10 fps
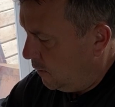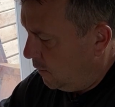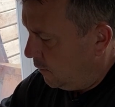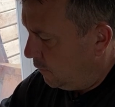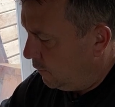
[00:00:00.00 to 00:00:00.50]

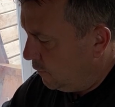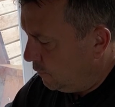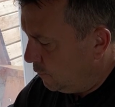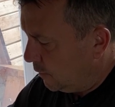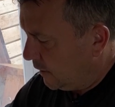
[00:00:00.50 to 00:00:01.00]
You
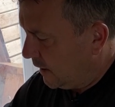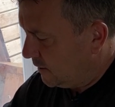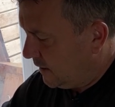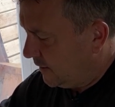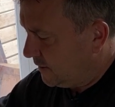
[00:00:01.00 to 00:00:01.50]
do
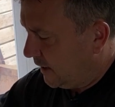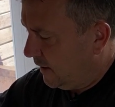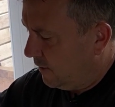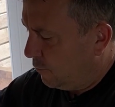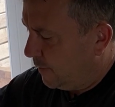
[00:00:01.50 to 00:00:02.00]
tend to get a
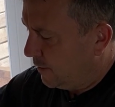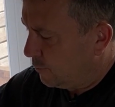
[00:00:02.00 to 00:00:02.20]
little bit that